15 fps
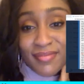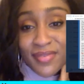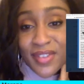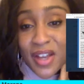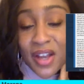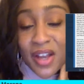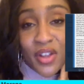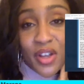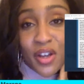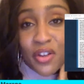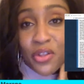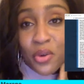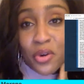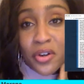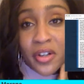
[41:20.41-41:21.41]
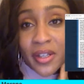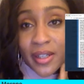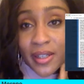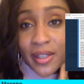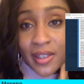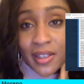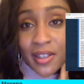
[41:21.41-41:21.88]
the
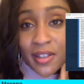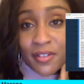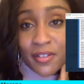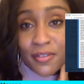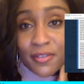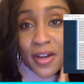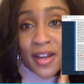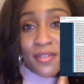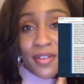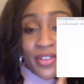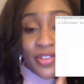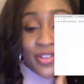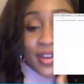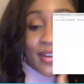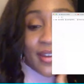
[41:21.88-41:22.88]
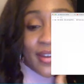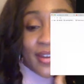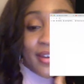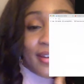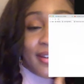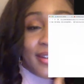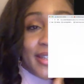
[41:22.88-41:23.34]
authority for
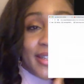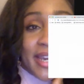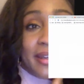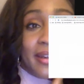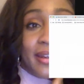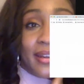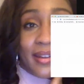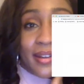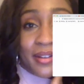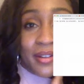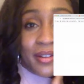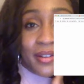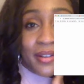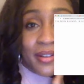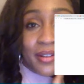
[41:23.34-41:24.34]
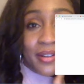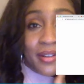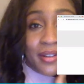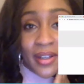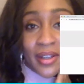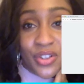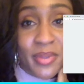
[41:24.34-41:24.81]
everything dating and relationships
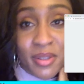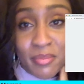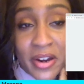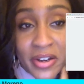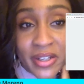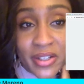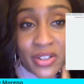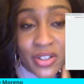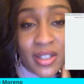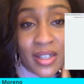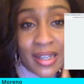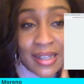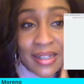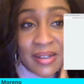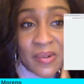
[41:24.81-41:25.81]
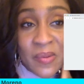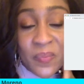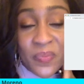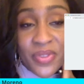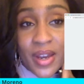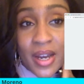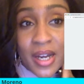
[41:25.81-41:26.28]
and marriage,
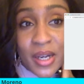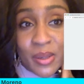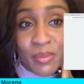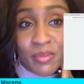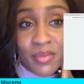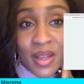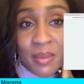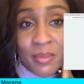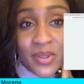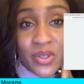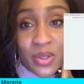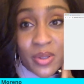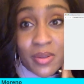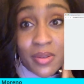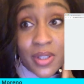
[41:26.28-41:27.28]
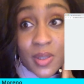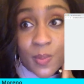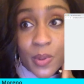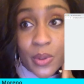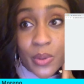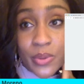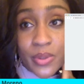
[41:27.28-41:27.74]
let me show you this
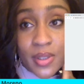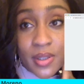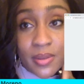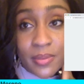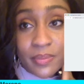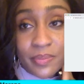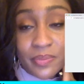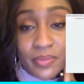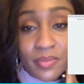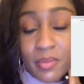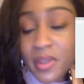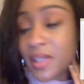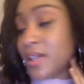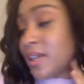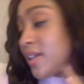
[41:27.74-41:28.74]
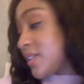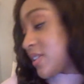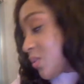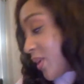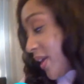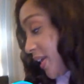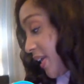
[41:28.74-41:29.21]
post, because the
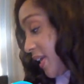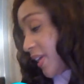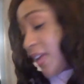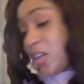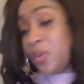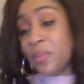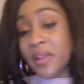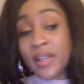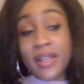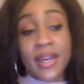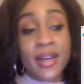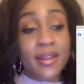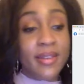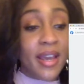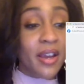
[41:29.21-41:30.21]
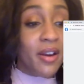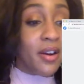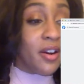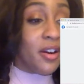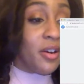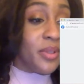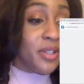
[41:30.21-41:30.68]
way he humiliated that
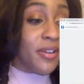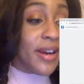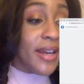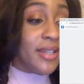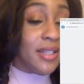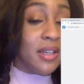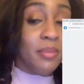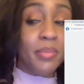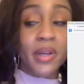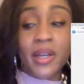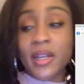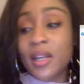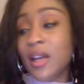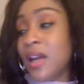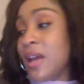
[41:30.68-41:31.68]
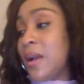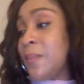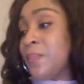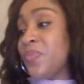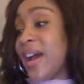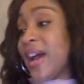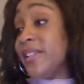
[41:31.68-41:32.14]
girl was crazy. But
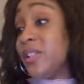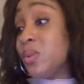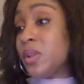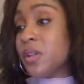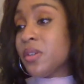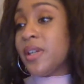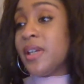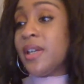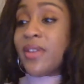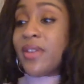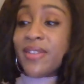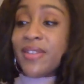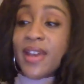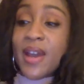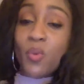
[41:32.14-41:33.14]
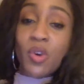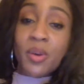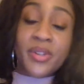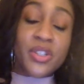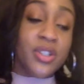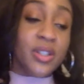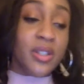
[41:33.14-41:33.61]
I do agree that that
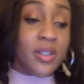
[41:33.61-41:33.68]
woman should